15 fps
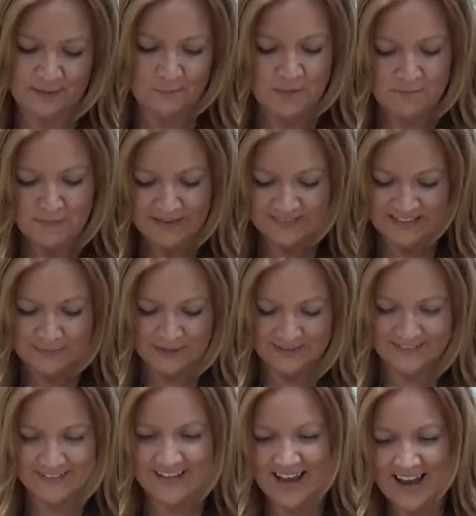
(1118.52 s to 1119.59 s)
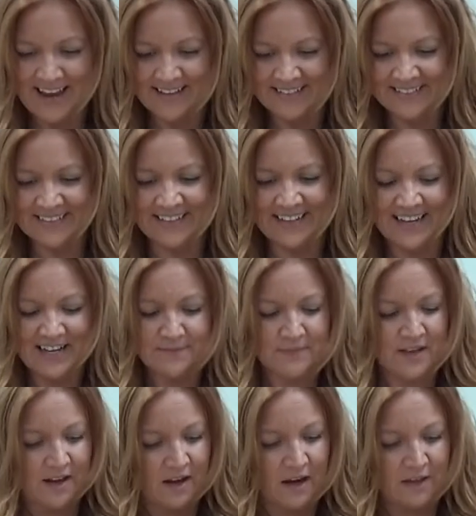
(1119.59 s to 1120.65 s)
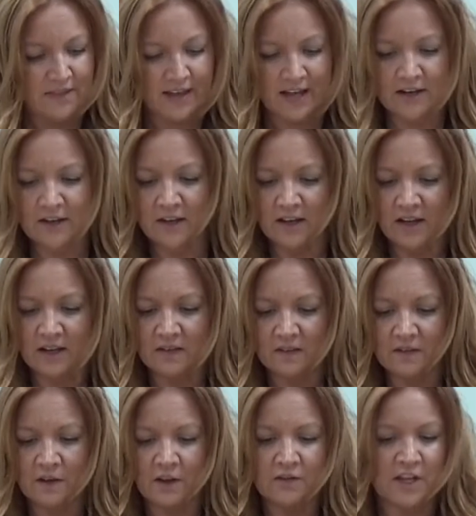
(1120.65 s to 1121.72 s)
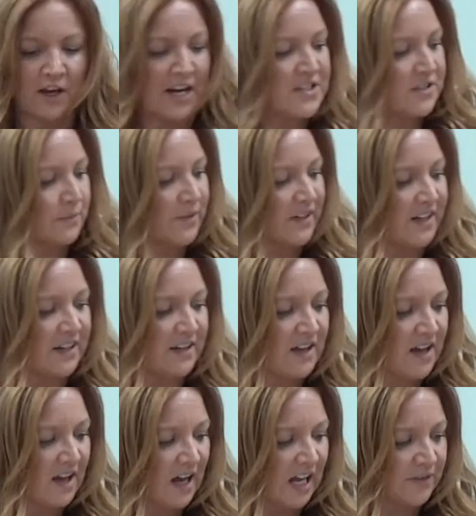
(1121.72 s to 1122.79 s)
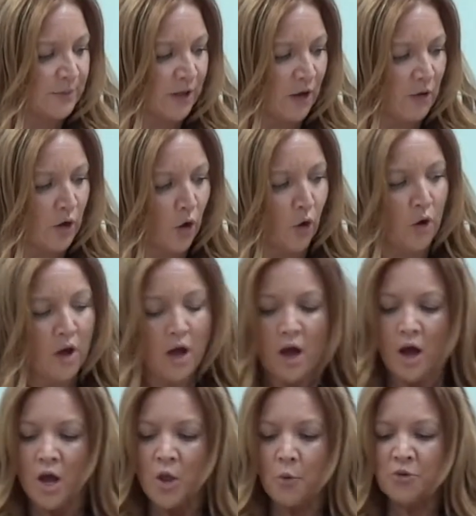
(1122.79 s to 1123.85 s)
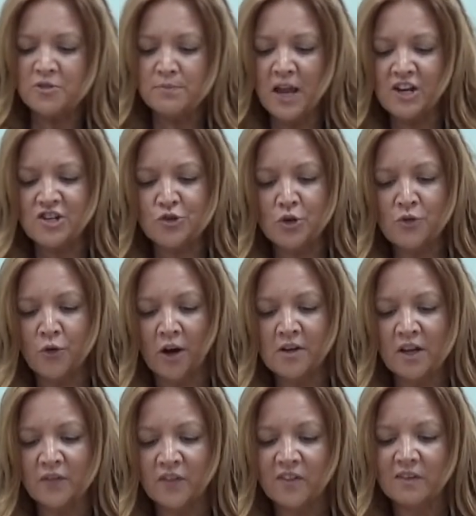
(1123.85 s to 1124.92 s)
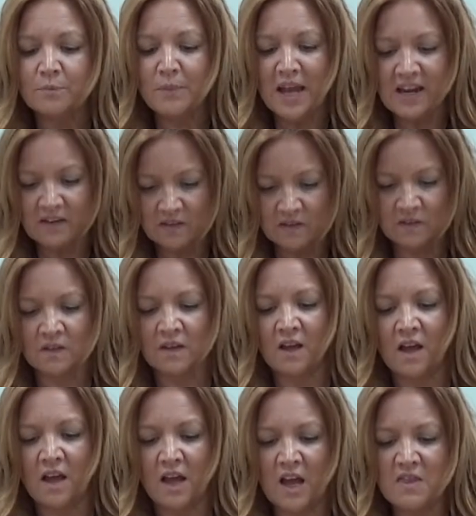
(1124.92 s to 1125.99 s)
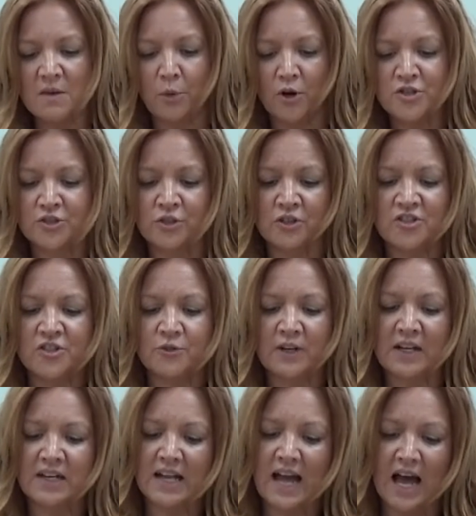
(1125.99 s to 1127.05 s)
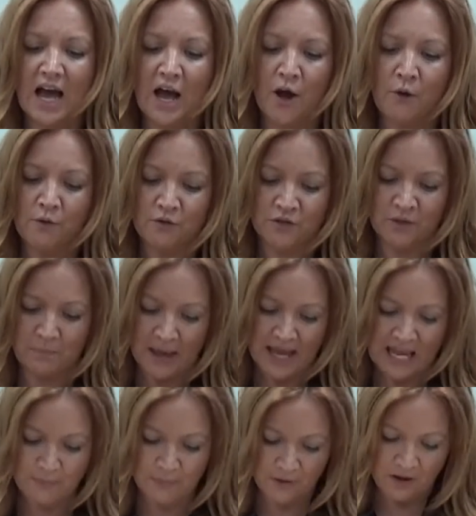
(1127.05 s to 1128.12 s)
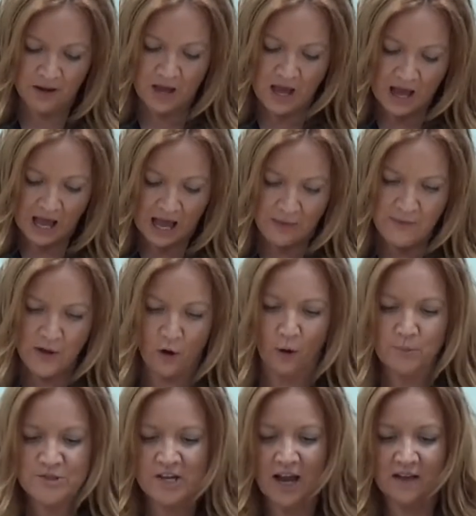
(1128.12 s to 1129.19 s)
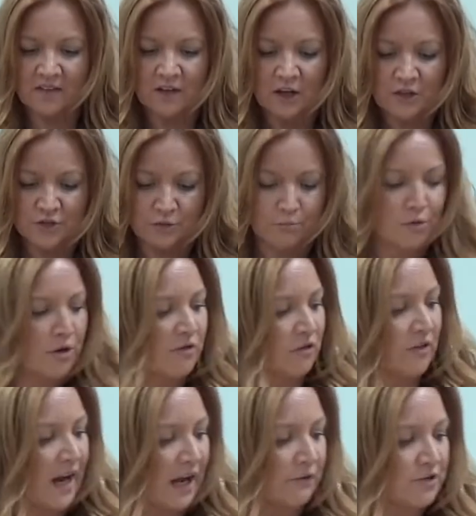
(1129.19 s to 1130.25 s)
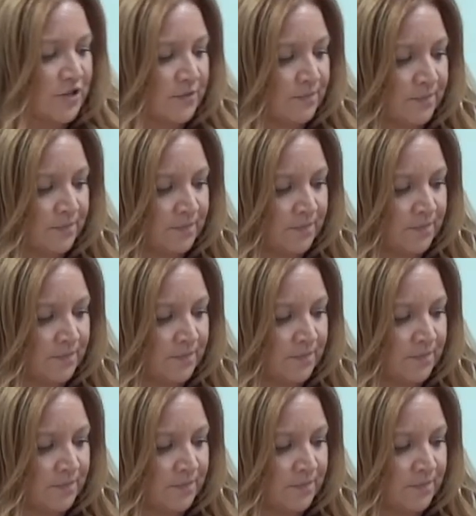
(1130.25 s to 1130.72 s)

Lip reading: A bit messy, but that's okay. Stick it in. And then insert the items in as we go along. You want to make sure you've got enough space in the bottle to allow the paper and the objects to move around.